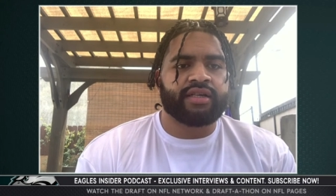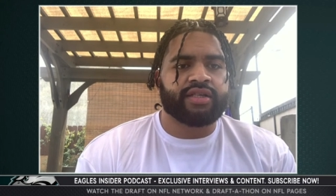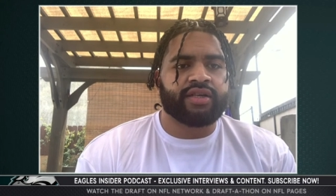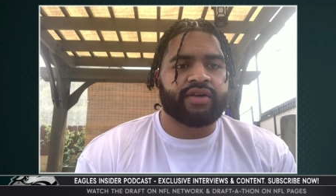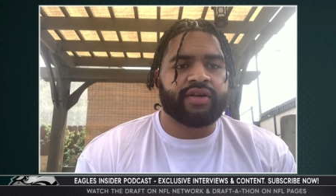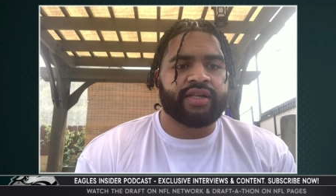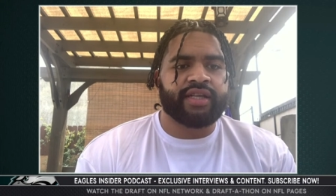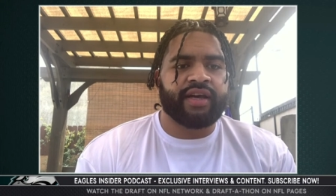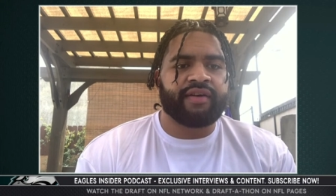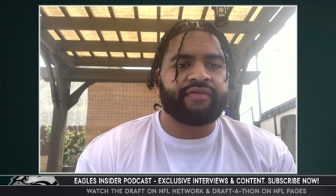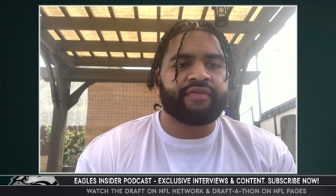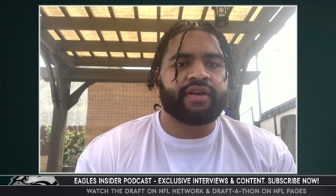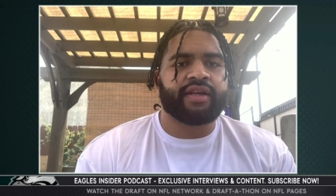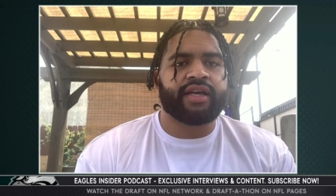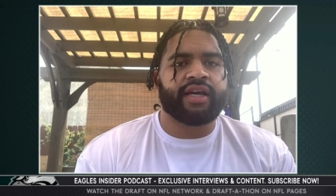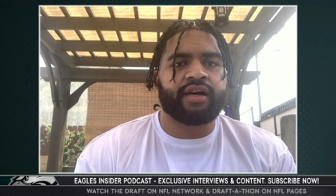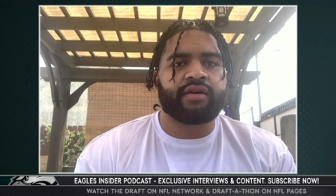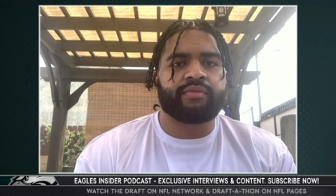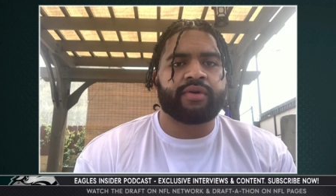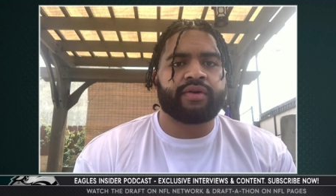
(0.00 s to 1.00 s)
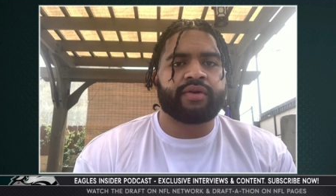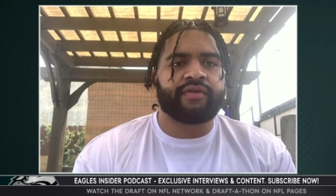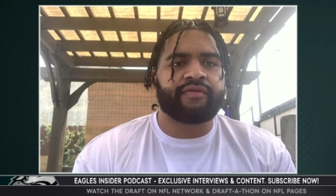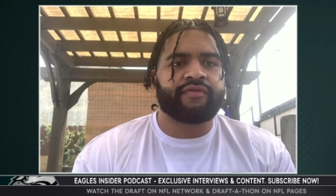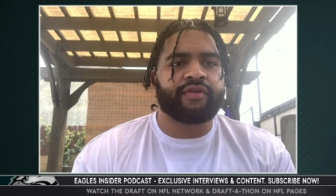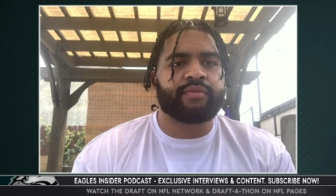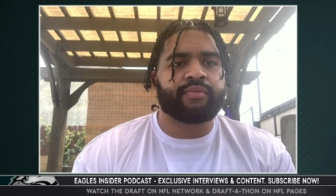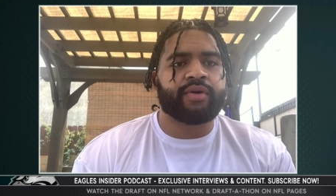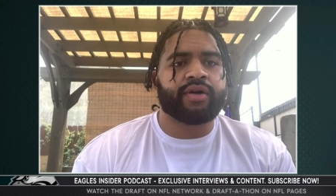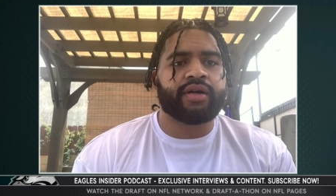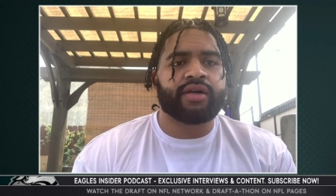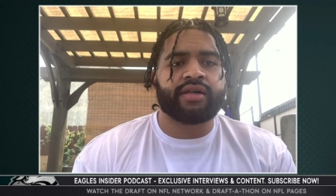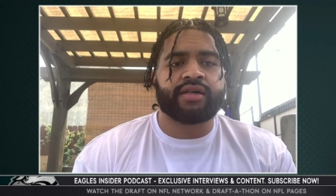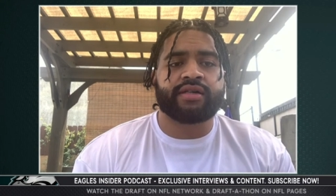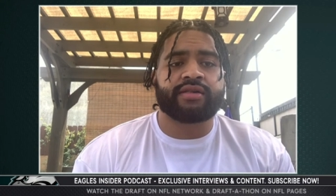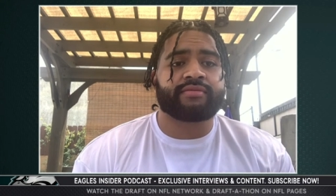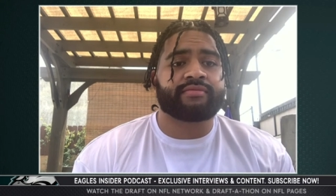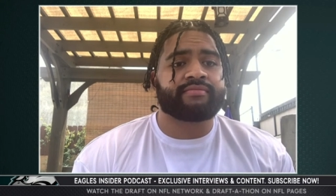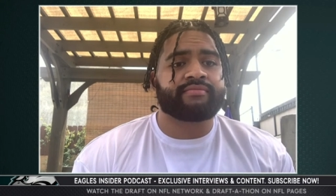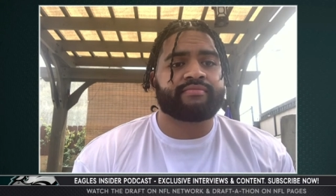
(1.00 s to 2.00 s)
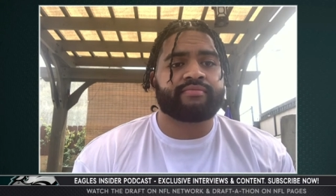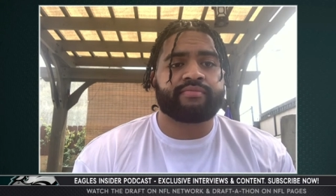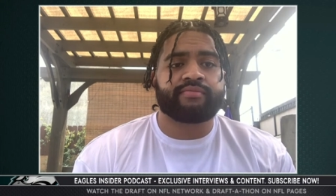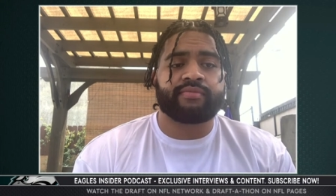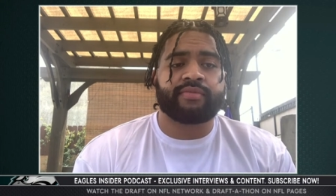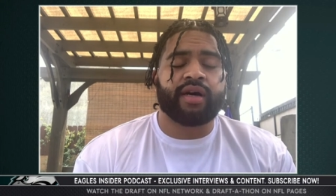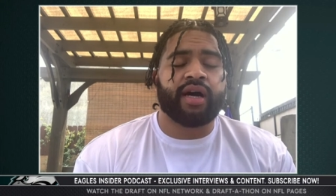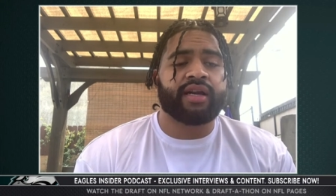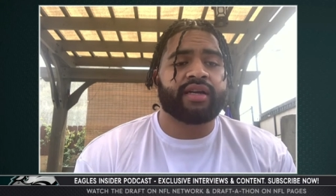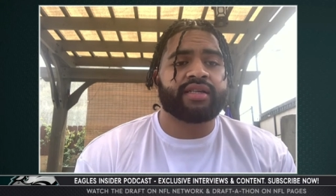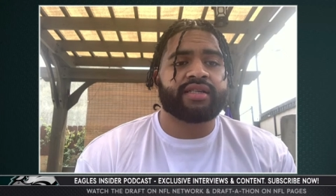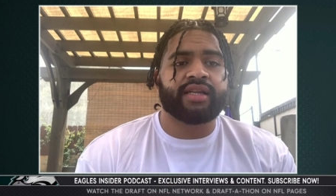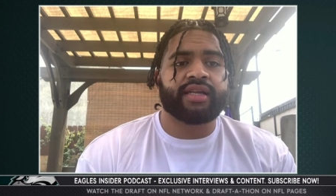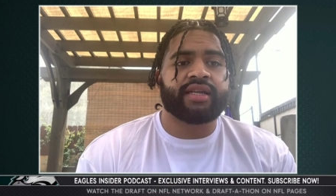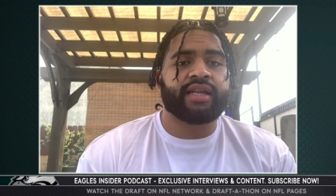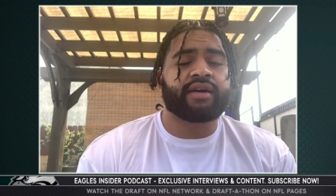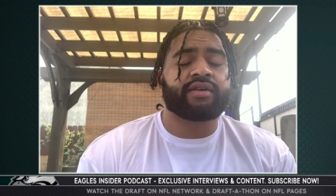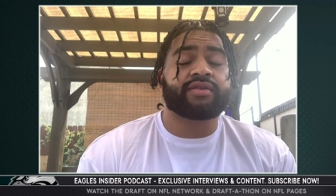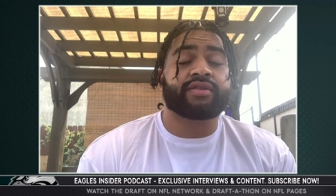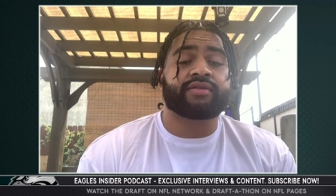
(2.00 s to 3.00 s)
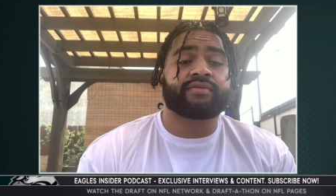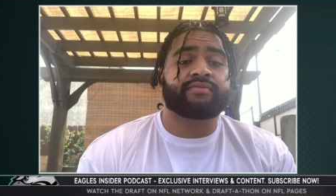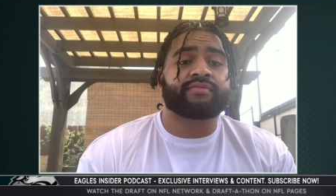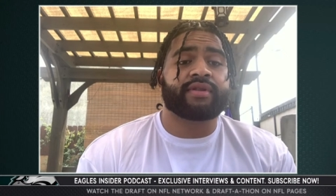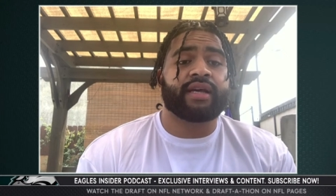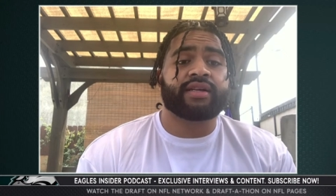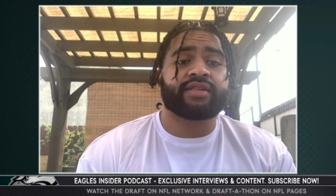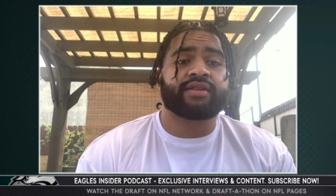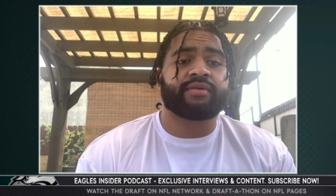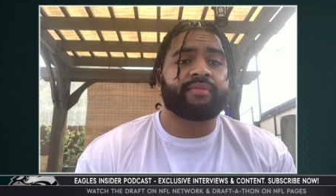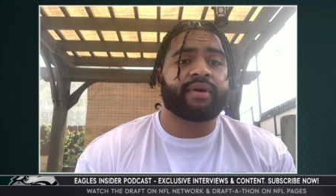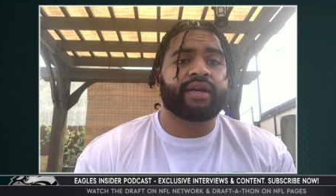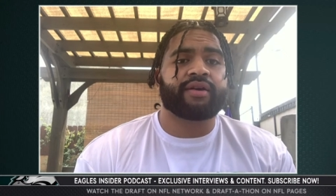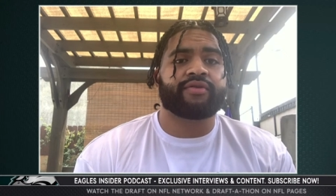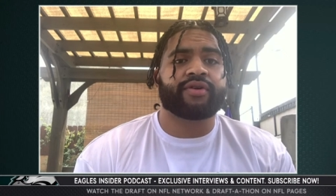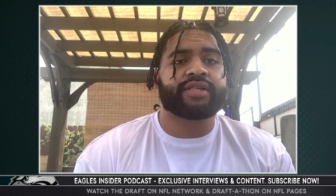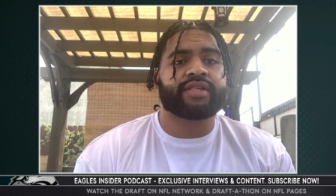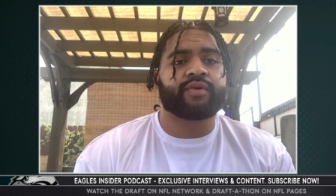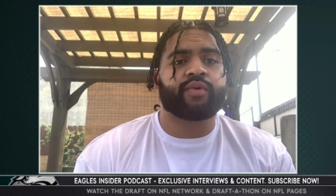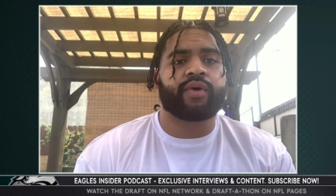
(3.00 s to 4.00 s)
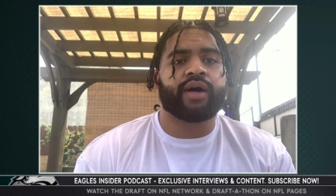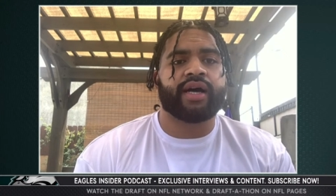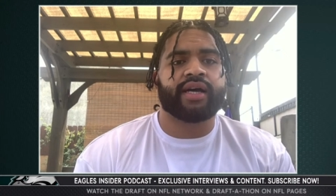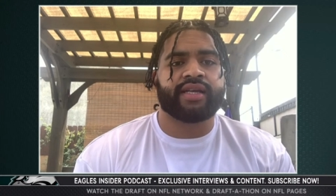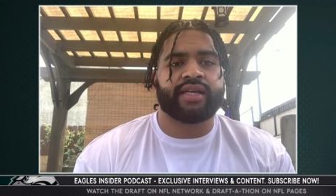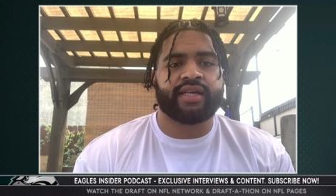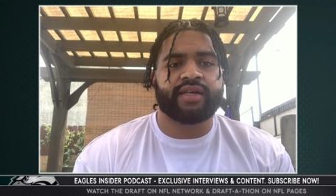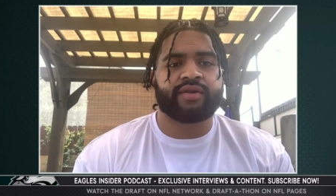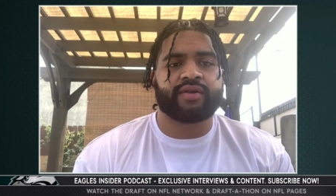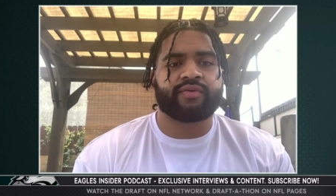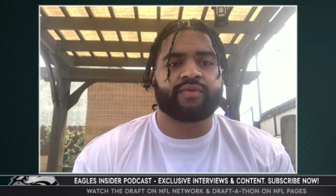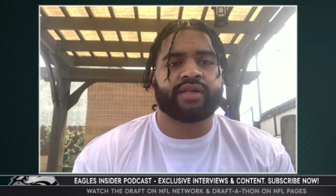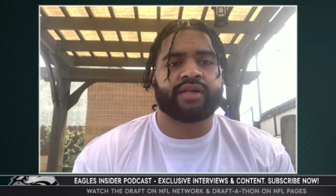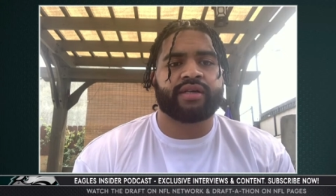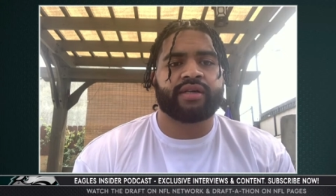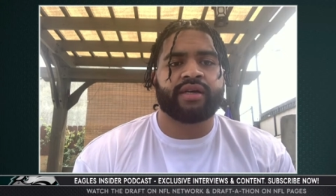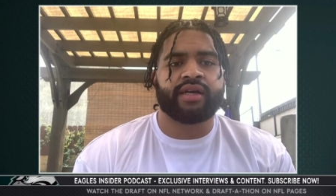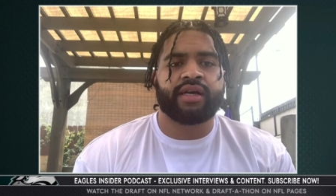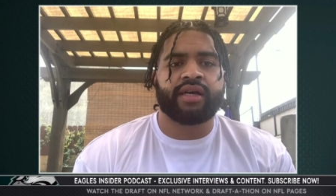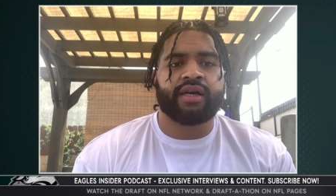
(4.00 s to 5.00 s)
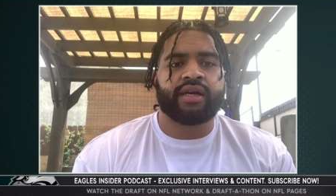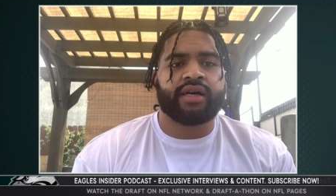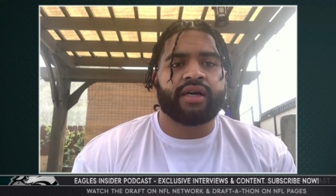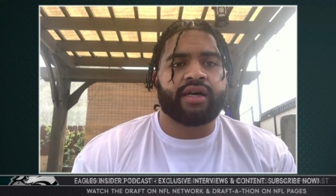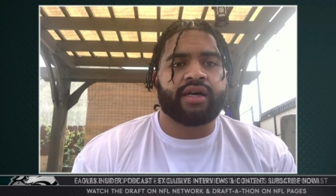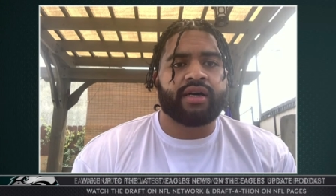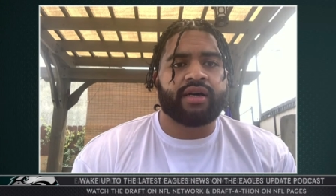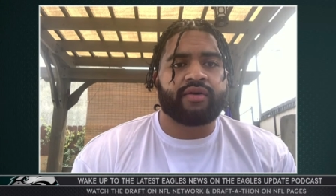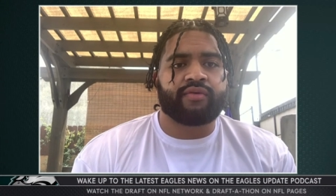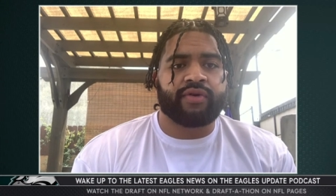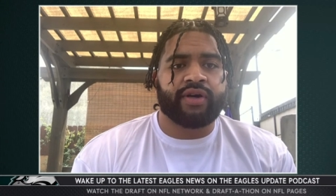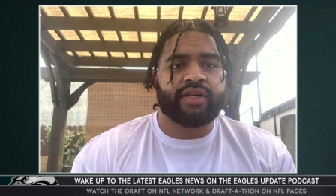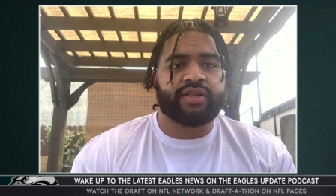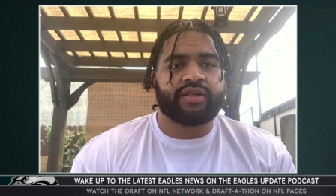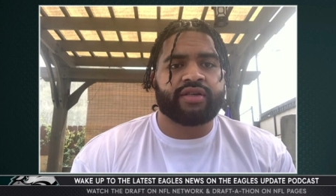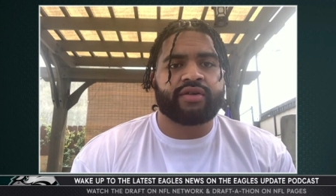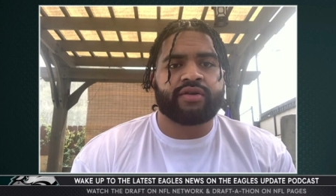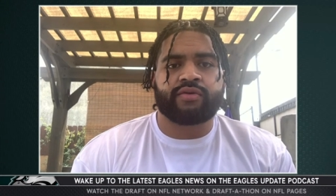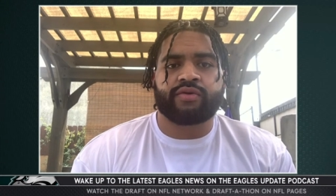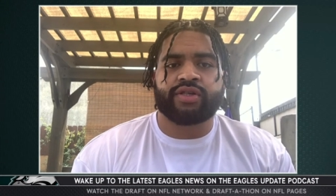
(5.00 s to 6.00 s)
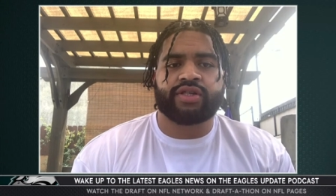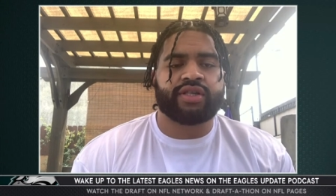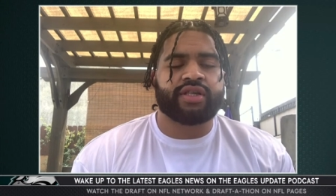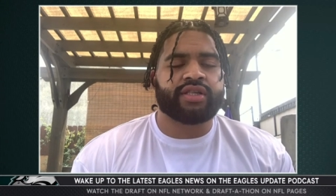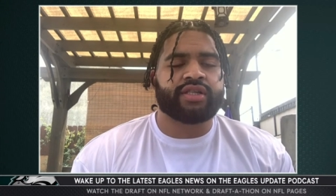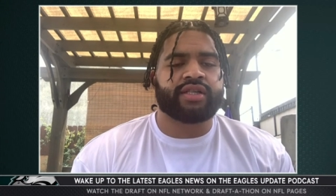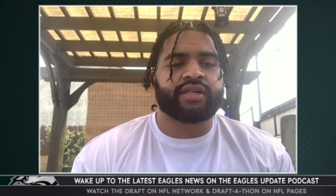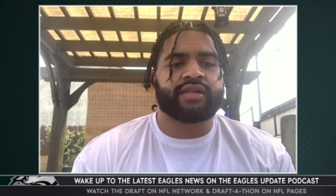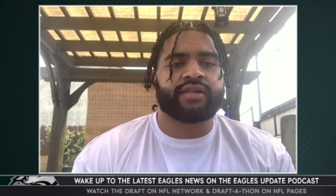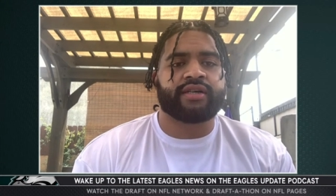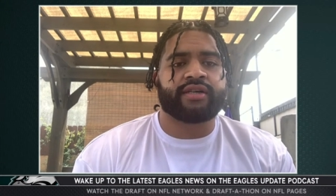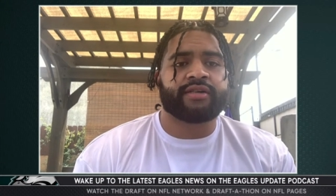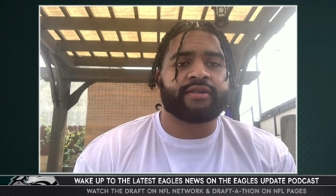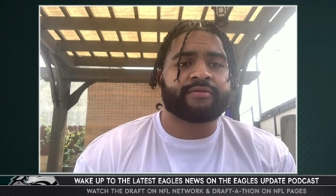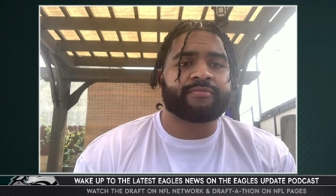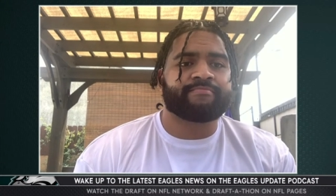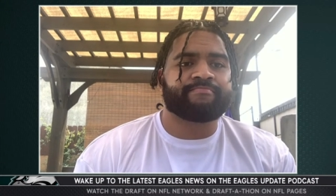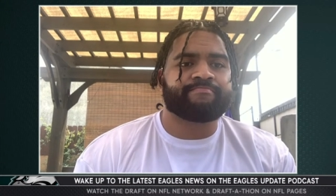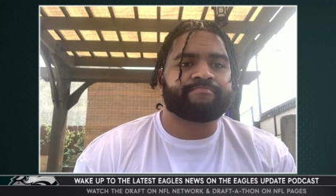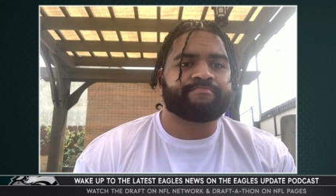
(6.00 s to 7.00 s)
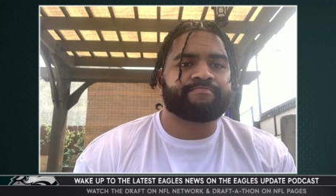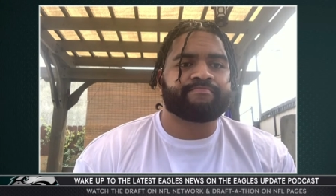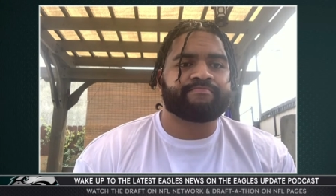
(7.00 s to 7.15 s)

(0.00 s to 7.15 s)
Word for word: So it definitely helped me with football. Um, honestly, that was that was the main reason why I did want to uh, wrestle, was just to um